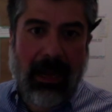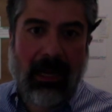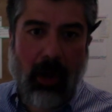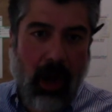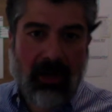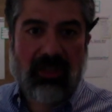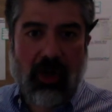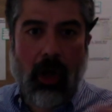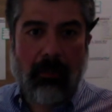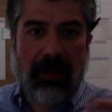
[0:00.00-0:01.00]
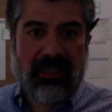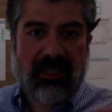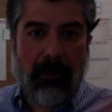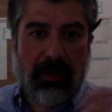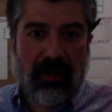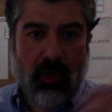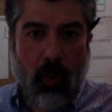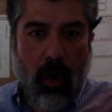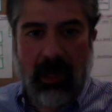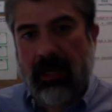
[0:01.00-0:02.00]
Maalox all mixed up into
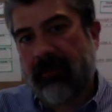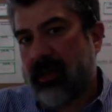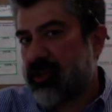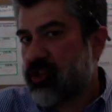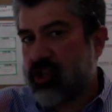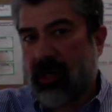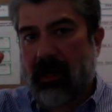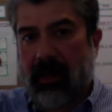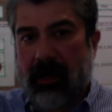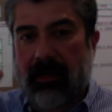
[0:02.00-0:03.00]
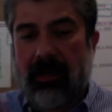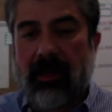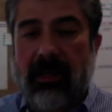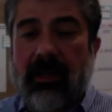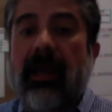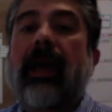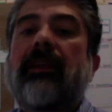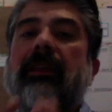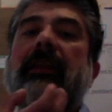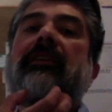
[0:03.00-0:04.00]
one, and then chug-a-lug.
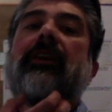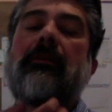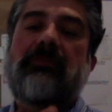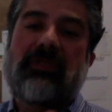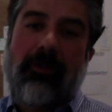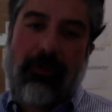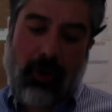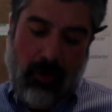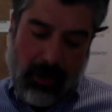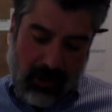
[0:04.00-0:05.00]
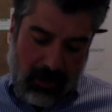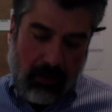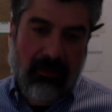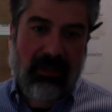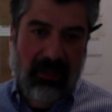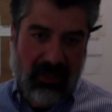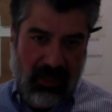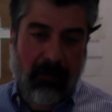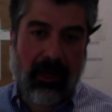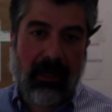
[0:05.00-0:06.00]
And it numbs the throat, it numbs the
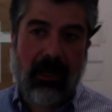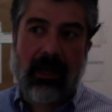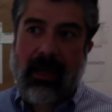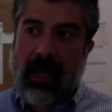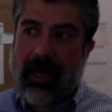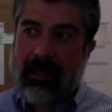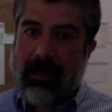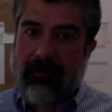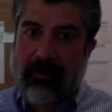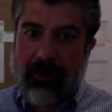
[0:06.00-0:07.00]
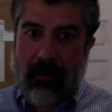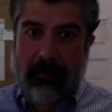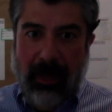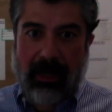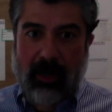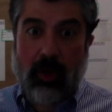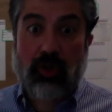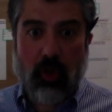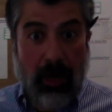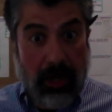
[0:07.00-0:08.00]
stomach, and if the pain
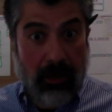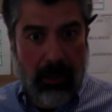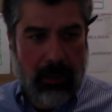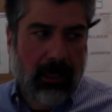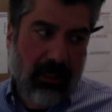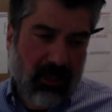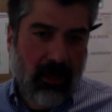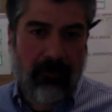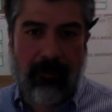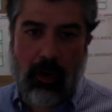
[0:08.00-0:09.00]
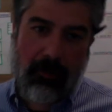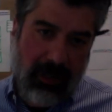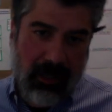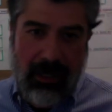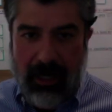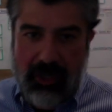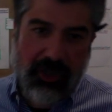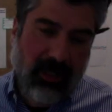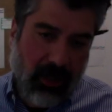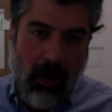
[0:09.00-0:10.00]
goes away, good. Let's confirm
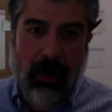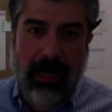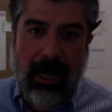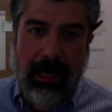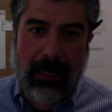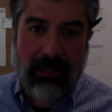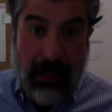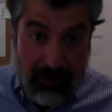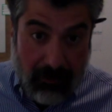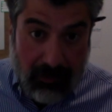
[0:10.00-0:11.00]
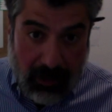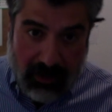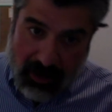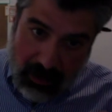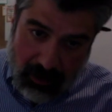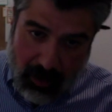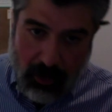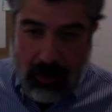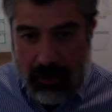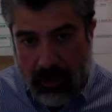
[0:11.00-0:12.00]
EKG, cardiac enzymes, everything's good.
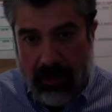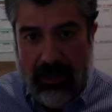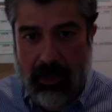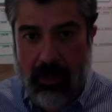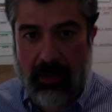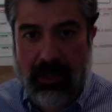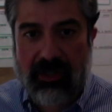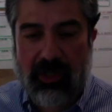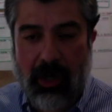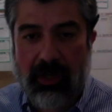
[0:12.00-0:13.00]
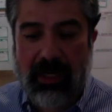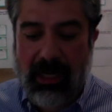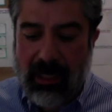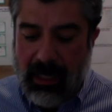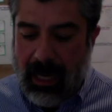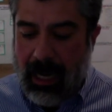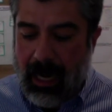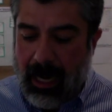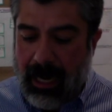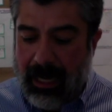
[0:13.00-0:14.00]
Cool, you're good to go. Discharge.
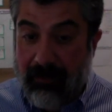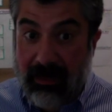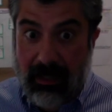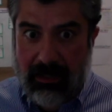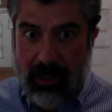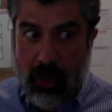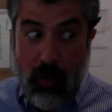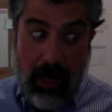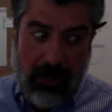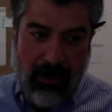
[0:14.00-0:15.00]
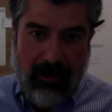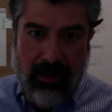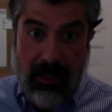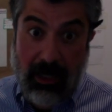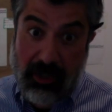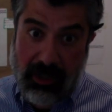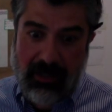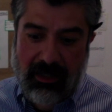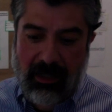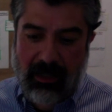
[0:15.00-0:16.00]
Uh, if it doesn't go away and then the EKG and
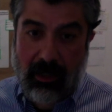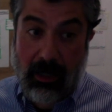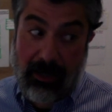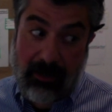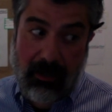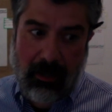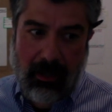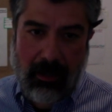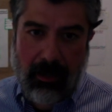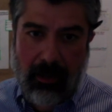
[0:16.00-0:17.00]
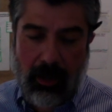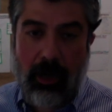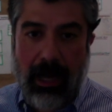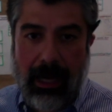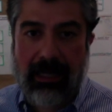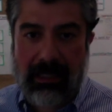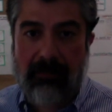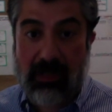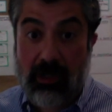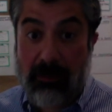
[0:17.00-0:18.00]
the, and the cardiac
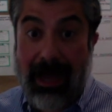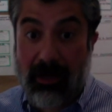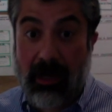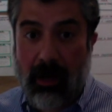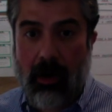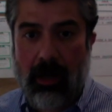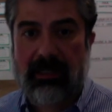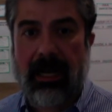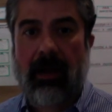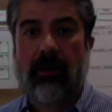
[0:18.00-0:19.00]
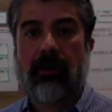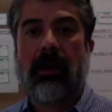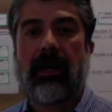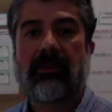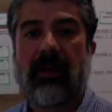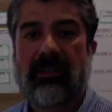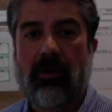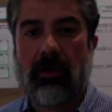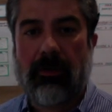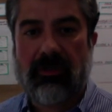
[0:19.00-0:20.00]
enzymes looks bad, you got a heart attack on your hands. So that's a
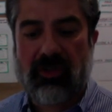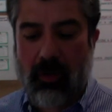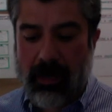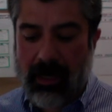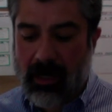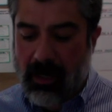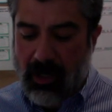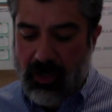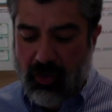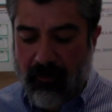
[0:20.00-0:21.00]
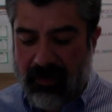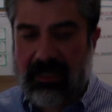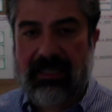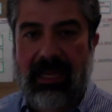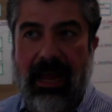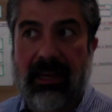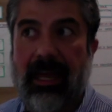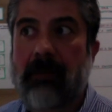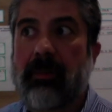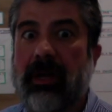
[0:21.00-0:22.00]
whole other story. So viscous
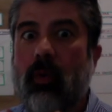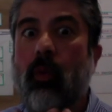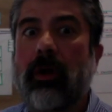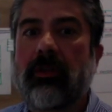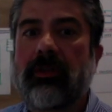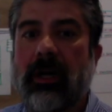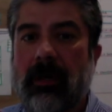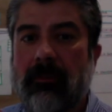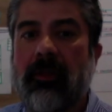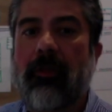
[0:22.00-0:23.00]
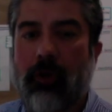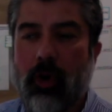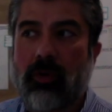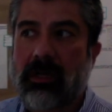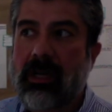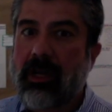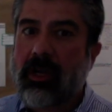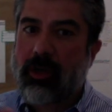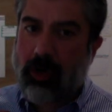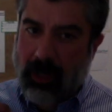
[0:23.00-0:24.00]
lidocaine, but it will numb the throat.
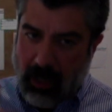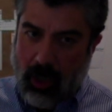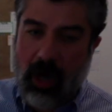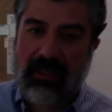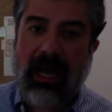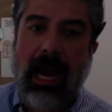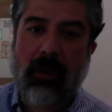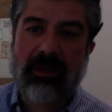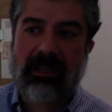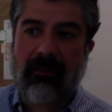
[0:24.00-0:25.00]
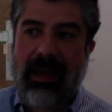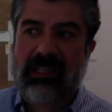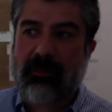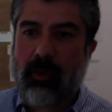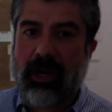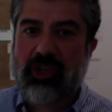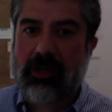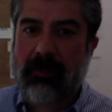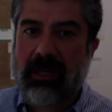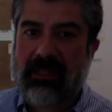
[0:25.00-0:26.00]
You're going to cause a high risk of
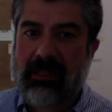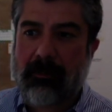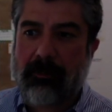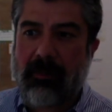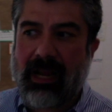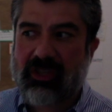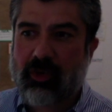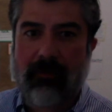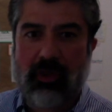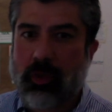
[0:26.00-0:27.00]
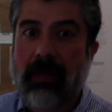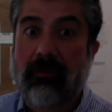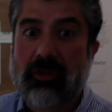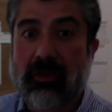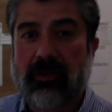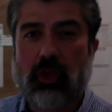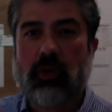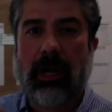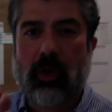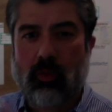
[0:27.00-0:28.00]
aspiration, but it's the lesser of two evils because you're
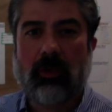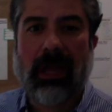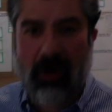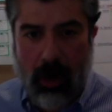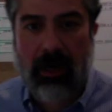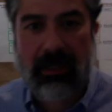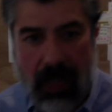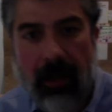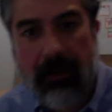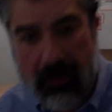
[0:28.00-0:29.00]
trying to rule out a heart attack.